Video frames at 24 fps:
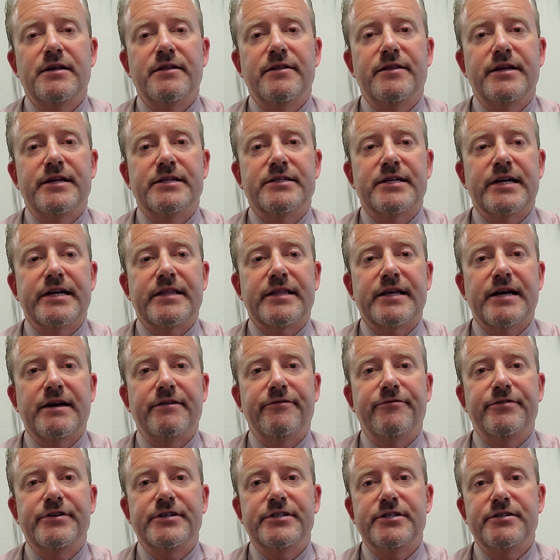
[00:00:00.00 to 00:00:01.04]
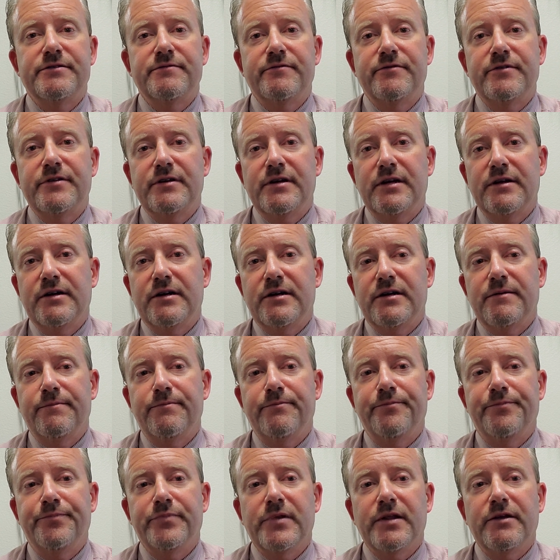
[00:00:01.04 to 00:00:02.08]
things like that, fish, um,
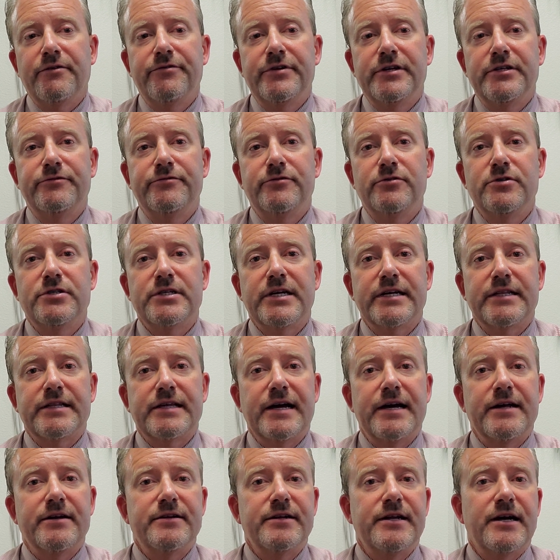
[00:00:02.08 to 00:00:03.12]
fish foods like that,